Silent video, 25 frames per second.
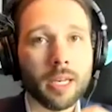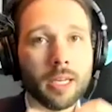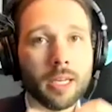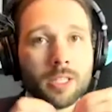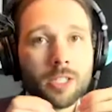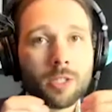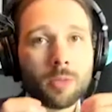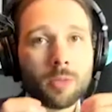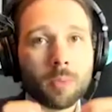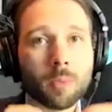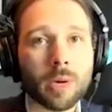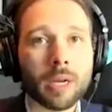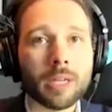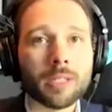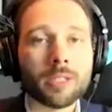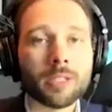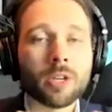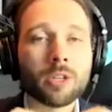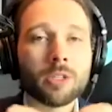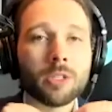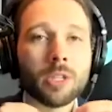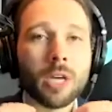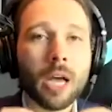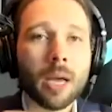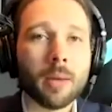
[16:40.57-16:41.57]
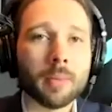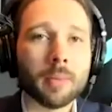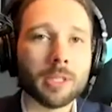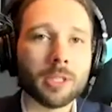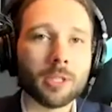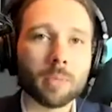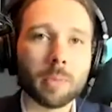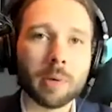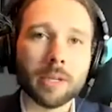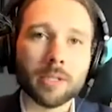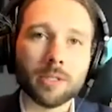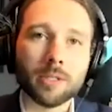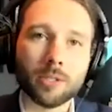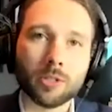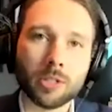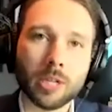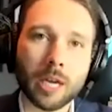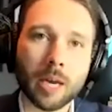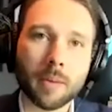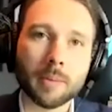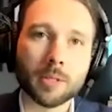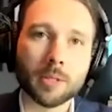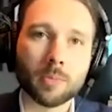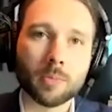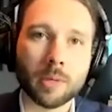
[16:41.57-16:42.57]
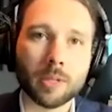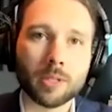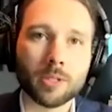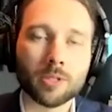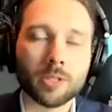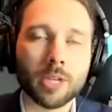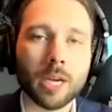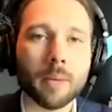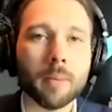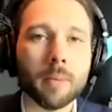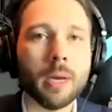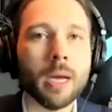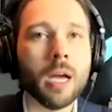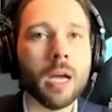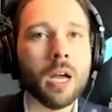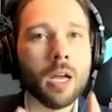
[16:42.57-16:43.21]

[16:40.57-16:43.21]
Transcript: it spreads our time and spreads our time and spreads our time.